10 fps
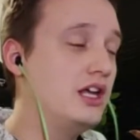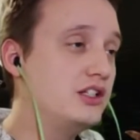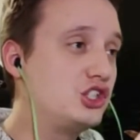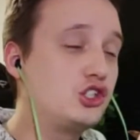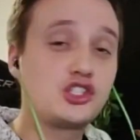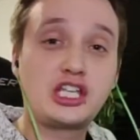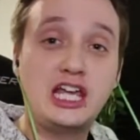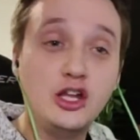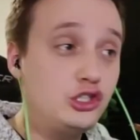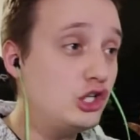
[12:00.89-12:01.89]
She just
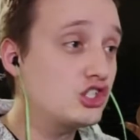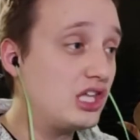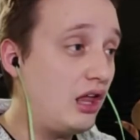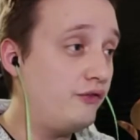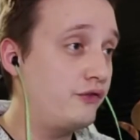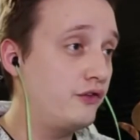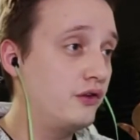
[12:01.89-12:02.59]
killed herself?